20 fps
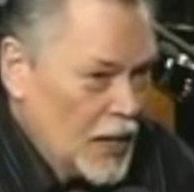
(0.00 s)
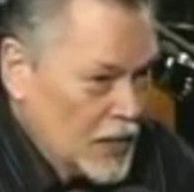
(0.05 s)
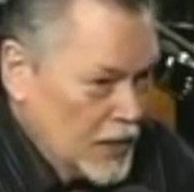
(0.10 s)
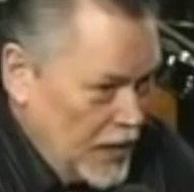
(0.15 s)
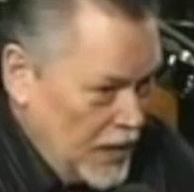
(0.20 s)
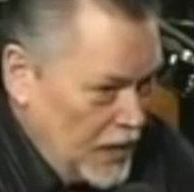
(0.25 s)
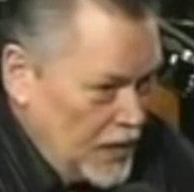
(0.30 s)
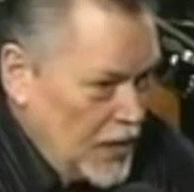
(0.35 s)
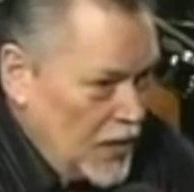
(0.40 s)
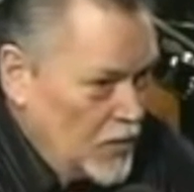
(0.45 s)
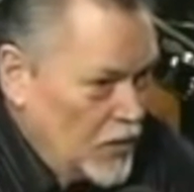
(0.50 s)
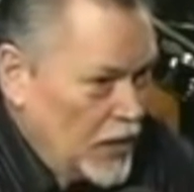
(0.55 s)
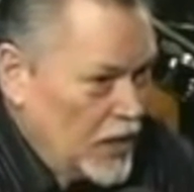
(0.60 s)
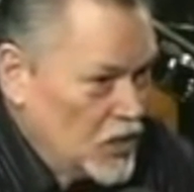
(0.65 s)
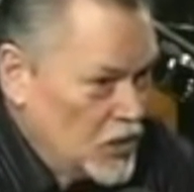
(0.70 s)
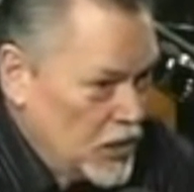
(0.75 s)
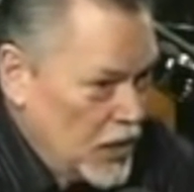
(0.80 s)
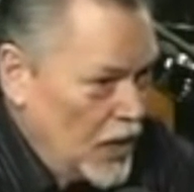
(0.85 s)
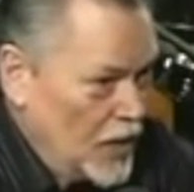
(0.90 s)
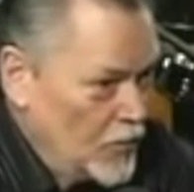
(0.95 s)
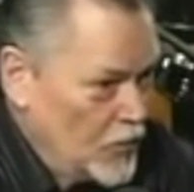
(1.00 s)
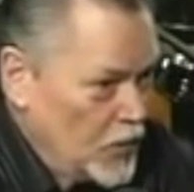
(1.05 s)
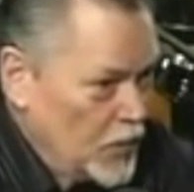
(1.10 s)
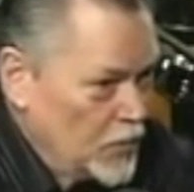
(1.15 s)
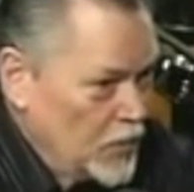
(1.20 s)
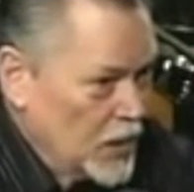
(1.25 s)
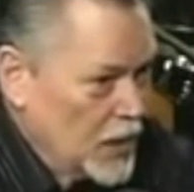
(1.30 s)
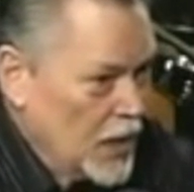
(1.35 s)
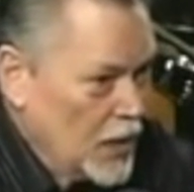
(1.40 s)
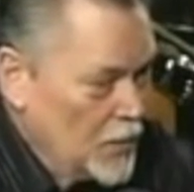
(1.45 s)
getting everything set up for
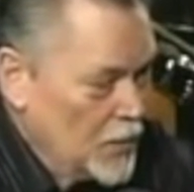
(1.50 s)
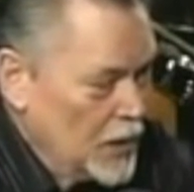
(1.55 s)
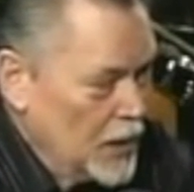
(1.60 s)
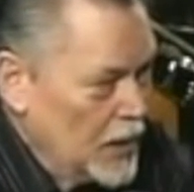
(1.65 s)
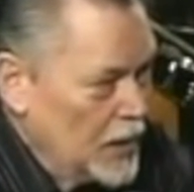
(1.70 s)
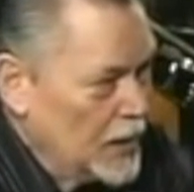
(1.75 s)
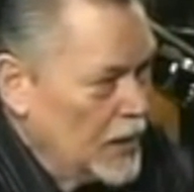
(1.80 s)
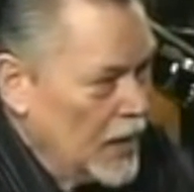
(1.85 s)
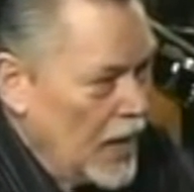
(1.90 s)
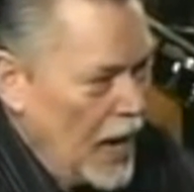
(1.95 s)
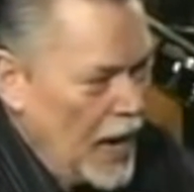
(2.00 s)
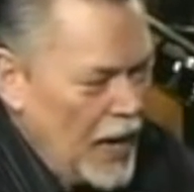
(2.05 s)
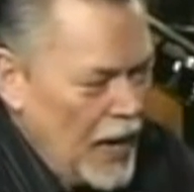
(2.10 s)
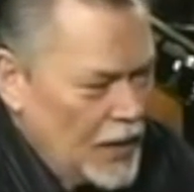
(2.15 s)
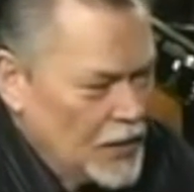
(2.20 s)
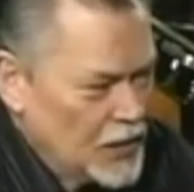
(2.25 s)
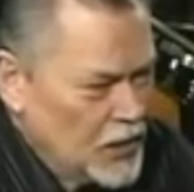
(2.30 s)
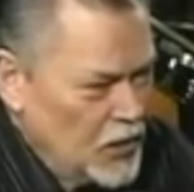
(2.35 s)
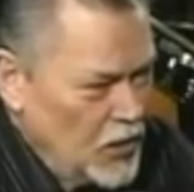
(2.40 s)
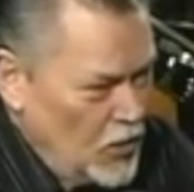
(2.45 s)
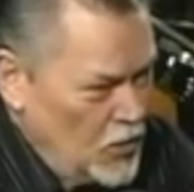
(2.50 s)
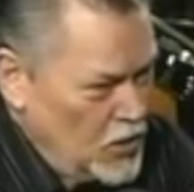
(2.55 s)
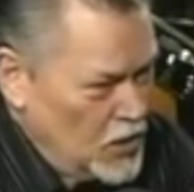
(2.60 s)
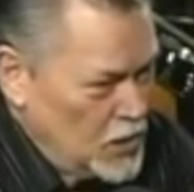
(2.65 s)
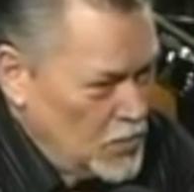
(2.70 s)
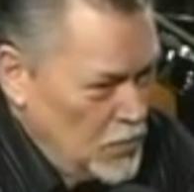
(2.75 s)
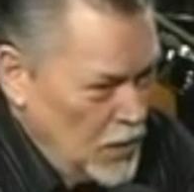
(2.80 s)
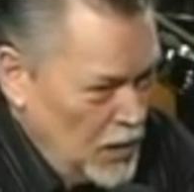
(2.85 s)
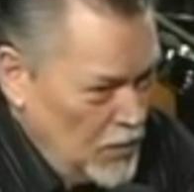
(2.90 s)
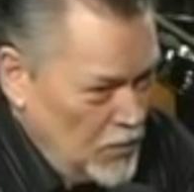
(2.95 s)
him to come in. And I got to know
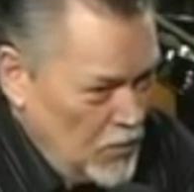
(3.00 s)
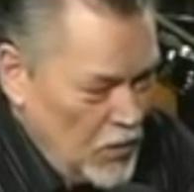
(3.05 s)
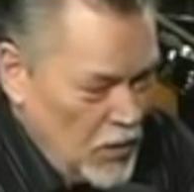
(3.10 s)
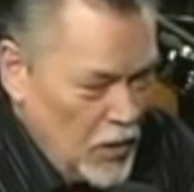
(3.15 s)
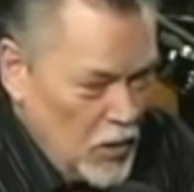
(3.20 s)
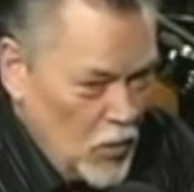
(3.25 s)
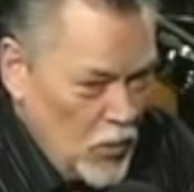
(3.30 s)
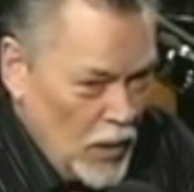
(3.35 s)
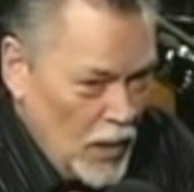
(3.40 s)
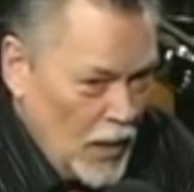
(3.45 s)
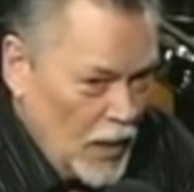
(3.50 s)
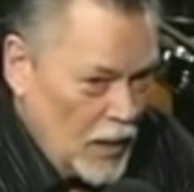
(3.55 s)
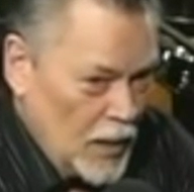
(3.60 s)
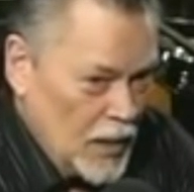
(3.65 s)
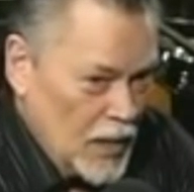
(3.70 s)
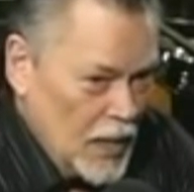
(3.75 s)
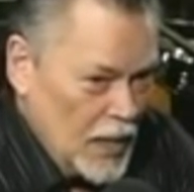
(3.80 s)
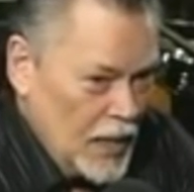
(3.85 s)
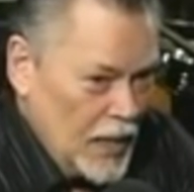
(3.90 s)
this man very well.